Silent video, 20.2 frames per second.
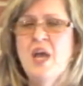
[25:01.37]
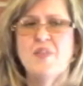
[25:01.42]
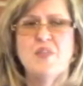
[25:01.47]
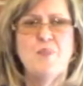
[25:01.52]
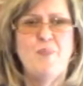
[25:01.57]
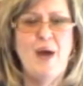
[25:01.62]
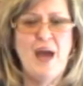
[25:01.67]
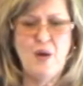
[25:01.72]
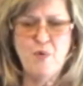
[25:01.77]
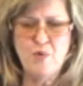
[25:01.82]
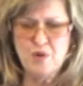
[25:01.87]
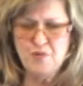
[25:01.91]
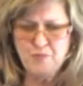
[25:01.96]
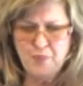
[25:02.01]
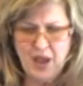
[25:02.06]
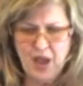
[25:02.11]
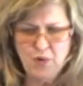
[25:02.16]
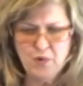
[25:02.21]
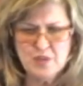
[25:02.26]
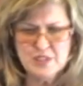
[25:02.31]
The power of
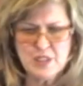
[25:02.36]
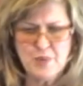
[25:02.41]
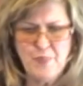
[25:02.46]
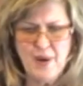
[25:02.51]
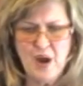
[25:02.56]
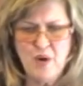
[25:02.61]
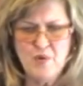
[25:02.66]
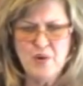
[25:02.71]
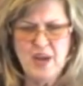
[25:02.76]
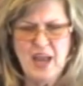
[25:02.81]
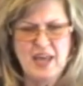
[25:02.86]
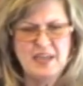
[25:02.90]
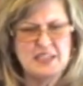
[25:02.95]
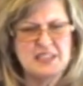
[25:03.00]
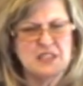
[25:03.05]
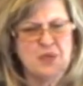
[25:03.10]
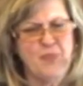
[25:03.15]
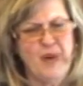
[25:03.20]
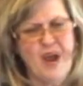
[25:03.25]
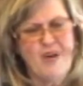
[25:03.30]
power is the power of God, and
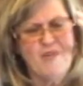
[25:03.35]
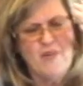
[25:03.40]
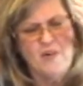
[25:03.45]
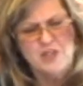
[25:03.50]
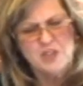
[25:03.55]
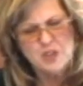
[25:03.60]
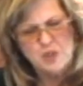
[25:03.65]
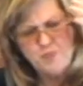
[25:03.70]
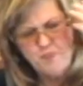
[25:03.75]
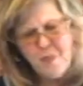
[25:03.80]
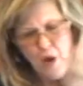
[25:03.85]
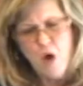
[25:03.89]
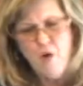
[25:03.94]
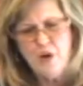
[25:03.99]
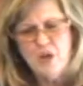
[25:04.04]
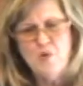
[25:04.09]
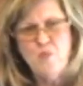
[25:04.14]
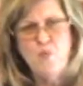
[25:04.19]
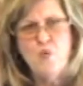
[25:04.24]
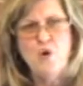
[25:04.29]
it's the power of our
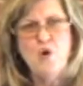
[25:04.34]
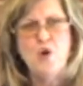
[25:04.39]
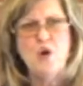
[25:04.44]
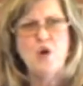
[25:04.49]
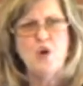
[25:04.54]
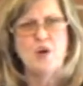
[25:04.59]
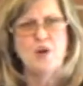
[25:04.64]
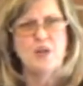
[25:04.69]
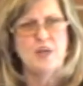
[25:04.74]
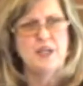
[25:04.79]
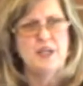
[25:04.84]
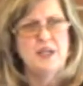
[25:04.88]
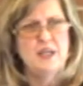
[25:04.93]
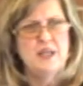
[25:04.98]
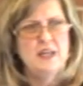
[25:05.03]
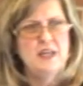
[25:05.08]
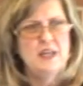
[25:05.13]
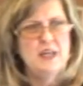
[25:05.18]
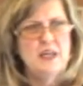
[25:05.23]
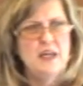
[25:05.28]
spoken word.
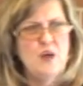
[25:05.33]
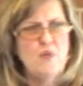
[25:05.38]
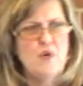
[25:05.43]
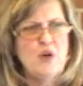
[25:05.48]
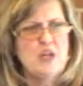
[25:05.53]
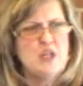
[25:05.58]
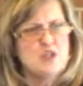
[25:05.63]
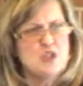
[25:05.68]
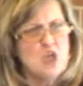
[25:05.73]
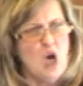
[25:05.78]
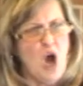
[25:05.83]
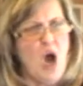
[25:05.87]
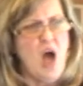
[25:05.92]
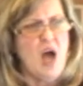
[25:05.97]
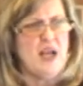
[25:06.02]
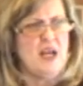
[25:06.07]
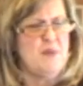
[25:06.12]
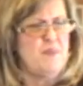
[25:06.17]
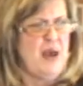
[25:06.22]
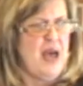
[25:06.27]
And we're going to
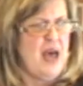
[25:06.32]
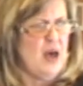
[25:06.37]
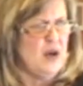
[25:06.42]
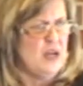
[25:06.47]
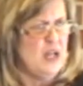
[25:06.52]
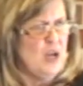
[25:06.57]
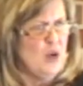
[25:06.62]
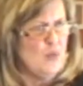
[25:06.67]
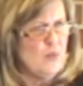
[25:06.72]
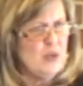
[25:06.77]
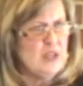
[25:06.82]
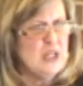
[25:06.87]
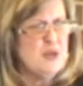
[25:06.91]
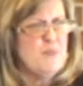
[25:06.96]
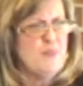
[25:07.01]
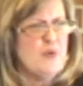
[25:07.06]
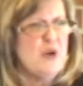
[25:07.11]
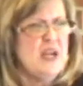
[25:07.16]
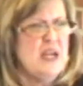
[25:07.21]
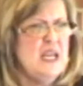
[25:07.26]
talk about really
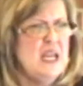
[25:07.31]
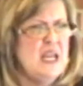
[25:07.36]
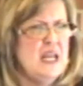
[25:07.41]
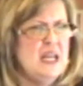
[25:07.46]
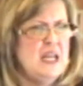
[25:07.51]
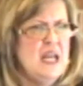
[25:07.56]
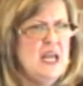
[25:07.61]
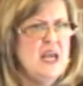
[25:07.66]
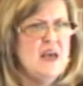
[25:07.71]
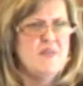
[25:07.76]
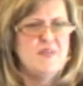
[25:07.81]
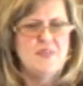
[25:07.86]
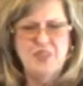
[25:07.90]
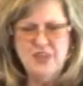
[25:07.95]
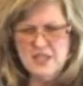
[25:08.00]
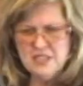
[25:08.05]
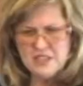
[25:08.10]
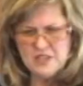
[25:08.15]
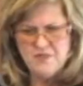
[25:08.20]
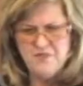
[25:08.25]
bringing
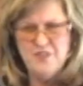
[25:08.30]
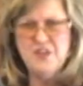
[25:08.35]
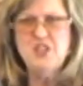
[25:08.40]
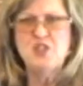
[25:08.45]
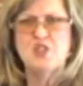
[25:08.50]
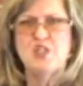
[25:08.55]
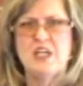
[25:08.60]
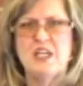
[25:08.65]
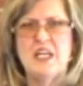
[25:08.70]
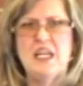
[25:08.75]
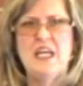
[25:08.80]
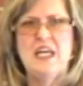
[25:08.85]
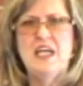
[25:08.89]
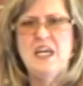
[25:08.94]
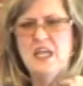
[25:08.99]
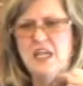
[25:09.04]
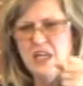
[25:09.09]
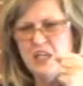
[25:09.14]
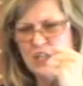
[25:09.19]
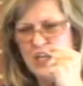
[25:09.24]
this vision
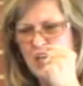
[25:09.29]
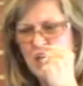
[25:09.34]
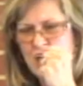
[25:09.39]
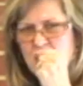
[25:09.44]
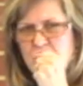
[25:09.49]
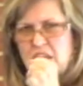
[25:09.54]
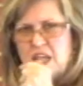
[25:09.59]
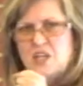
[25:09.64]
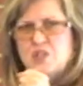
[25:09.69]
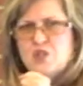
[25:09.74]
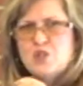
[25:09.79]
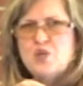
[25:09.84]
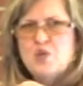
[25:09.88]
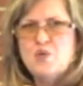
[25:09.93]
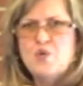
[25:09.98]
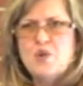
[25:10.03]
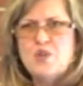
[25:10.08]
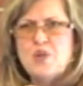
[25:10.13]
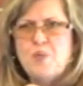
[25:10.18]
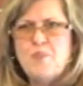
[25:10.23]

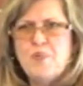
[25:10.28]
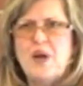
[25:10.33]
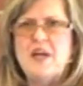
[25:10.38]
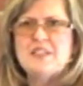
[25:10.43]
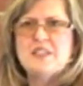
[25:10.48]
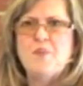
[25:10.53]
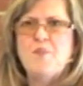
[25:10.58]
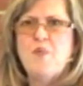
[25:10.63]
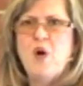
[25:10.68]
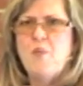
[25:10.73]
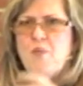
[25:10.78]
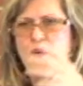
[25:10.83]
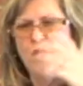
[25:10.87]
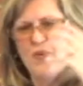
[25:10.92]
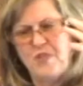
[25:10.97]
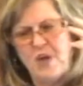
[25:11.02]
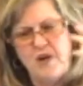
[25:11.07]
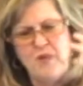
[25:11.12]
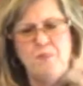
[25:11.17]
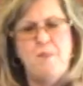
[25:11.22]
into the present moment
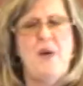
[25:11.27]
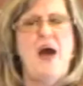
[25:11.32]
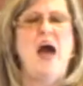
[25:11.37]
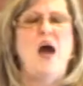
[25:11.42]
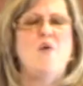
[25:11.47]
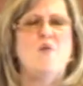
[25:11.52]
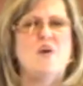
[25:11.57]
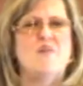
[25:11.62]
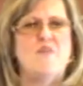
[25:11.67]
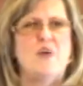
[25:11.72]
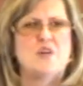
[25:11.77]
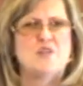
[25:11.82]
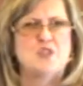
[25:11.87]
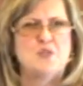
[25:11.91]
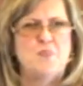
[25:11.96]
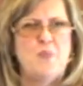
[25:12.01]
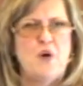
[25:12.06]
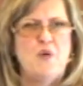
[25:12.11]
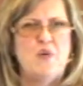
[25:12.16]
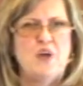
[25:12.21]
with our power of our
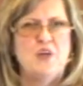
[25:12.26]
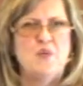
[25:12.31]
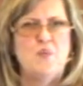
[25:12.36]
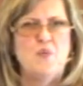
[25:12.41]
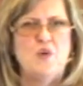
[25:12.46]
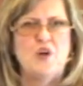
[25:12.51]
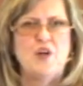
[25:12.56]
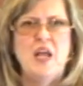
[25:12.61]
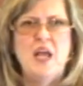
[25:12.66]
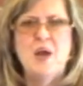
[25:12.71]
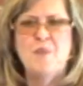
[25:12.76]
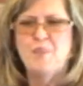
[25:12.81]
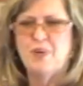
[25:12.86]
spoken word.